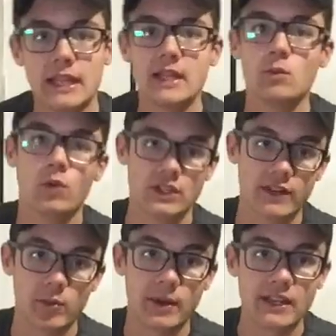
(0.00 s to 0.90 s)
And then where's
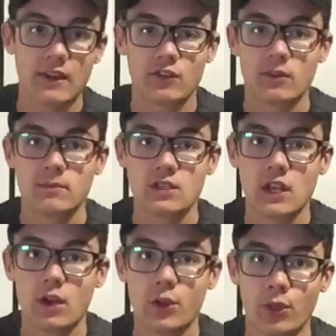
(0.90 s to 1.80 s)
everybody else?
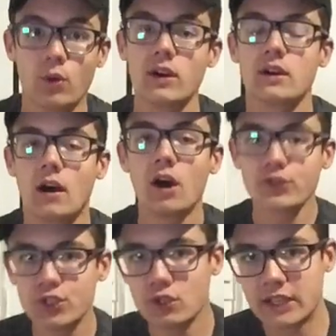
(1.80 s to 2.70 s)
So Thor
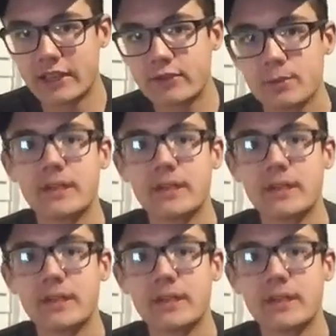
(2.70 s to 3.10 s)
also leaves,